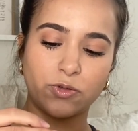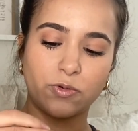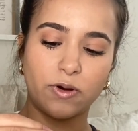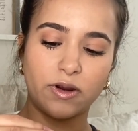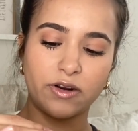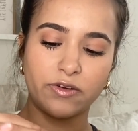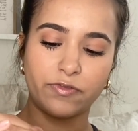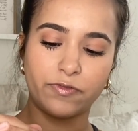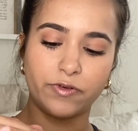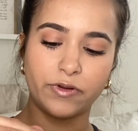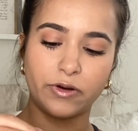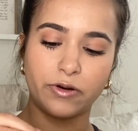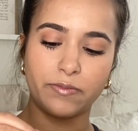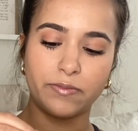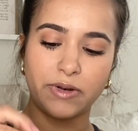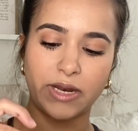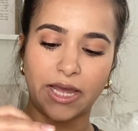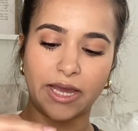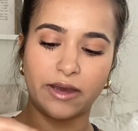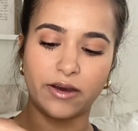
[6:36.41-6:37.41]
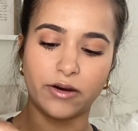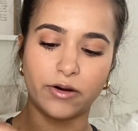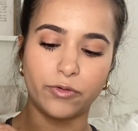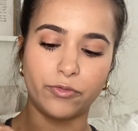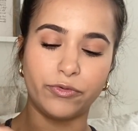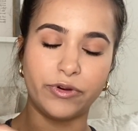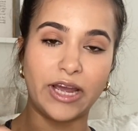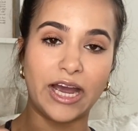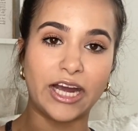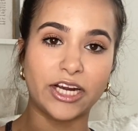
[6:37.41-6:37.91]
want to film like a
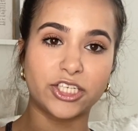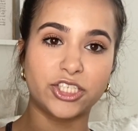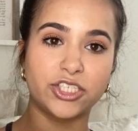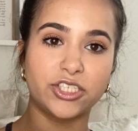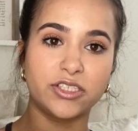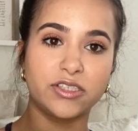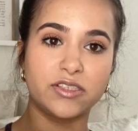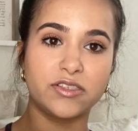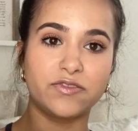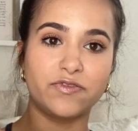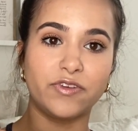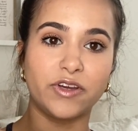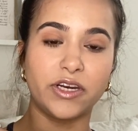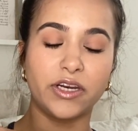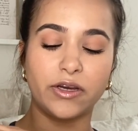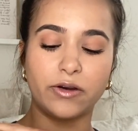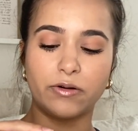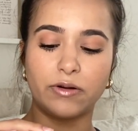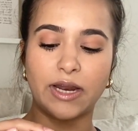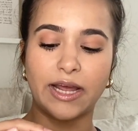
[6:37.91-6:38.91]
reactions video,